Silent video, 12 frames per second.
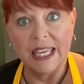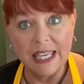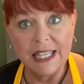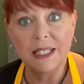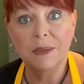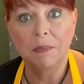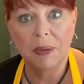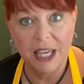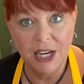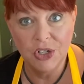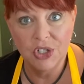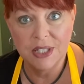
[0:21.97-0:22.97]
It's
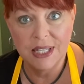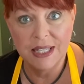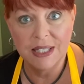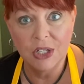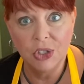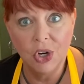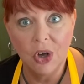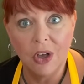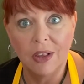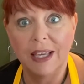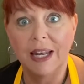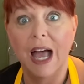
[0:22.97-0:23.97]
peach season,
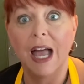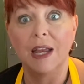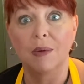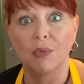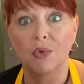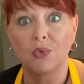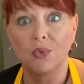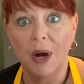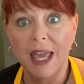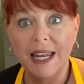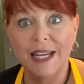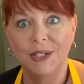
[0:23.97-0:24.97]
y'all, and I am
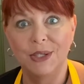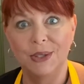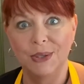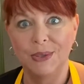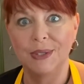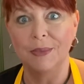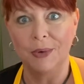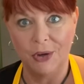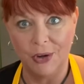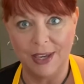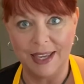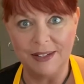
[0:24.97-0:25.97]
ready to do some
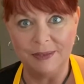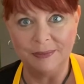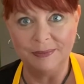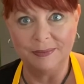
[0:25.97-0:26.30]
cooking.